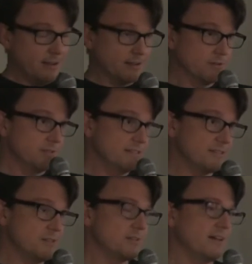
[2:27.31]
other
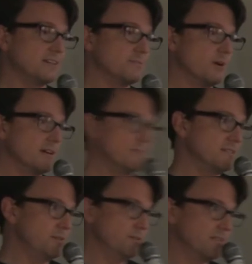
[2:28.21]
decentralized
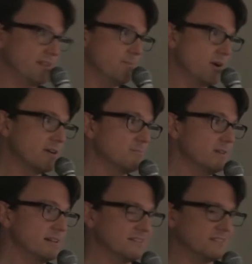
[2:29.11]
markets use a
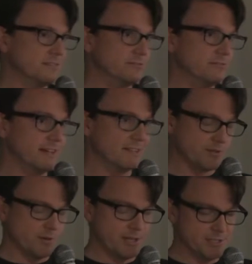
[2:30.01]
marketplace of
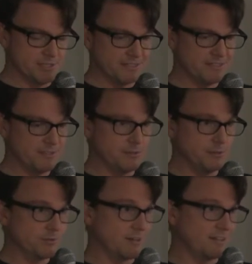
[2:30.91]
escrow agents
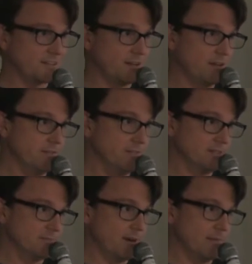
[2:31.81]
to try to solve
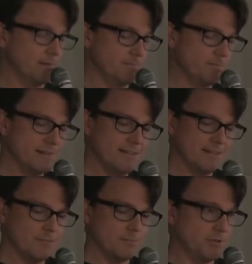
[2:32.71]
this problem.
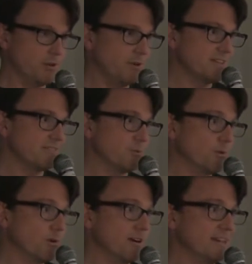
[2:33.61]
But you always have to
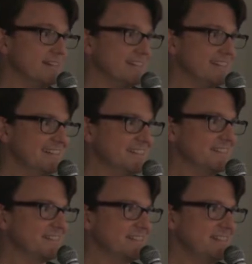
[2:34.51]
worry,
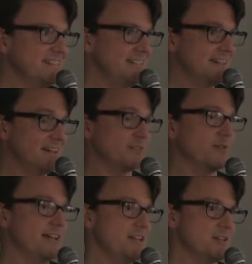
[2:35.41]
is the
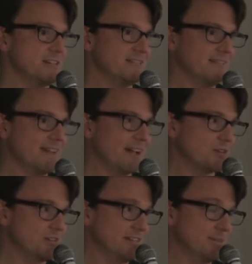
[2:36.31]
escrow agent
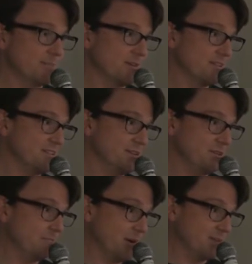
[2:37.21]
actually the person
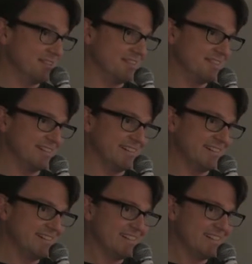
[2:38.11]
who posted the sale?